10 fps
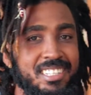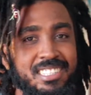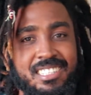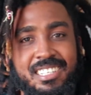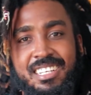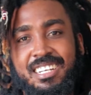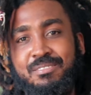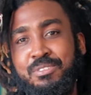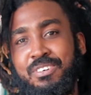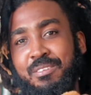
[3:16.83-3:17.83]
you see, he loves
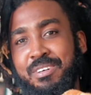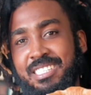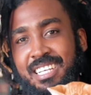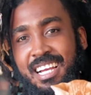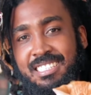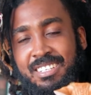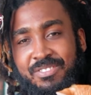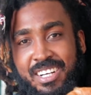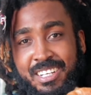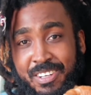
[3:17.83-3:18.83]
me very much. Say hi
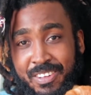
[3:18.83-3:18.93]
Simba.